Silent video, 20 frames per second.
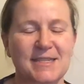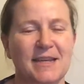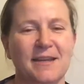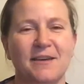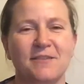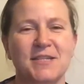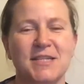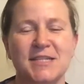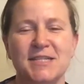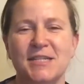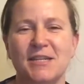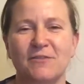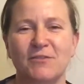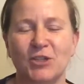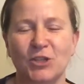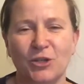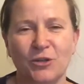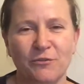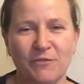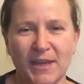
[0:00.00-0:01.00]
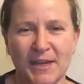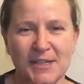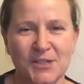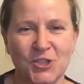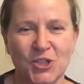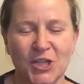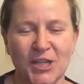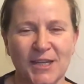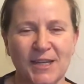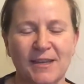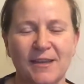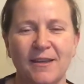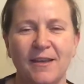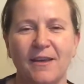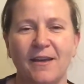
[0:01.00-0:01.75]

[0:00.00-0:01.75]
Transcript: I tend to have a lot of energy.